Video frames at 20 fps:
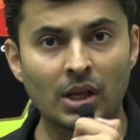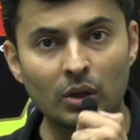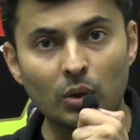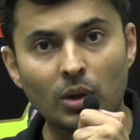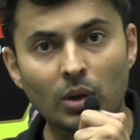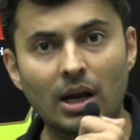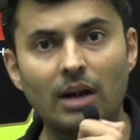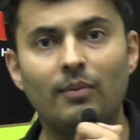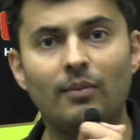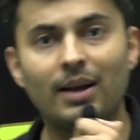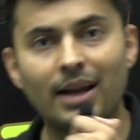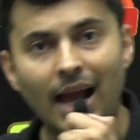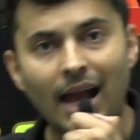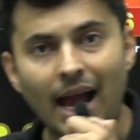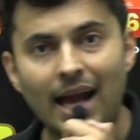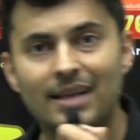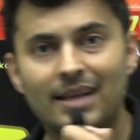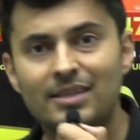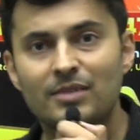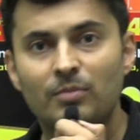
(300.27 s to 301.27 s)
to cover
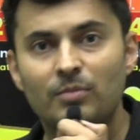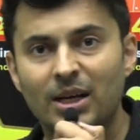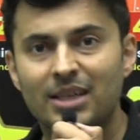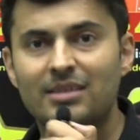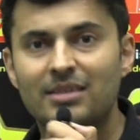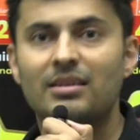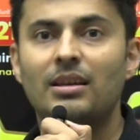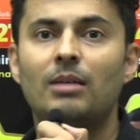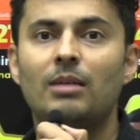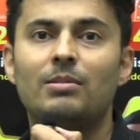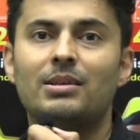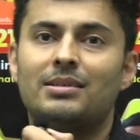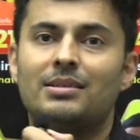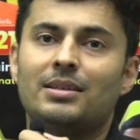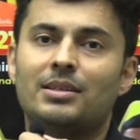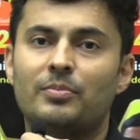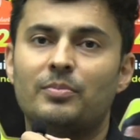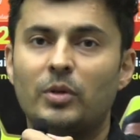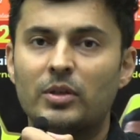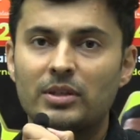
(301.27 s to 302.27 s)
as much syllabus
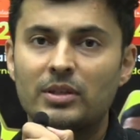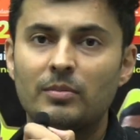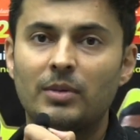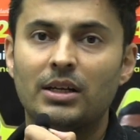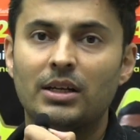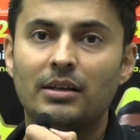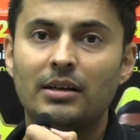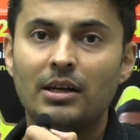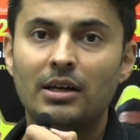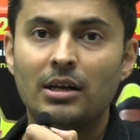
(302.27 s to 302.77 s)
as possible.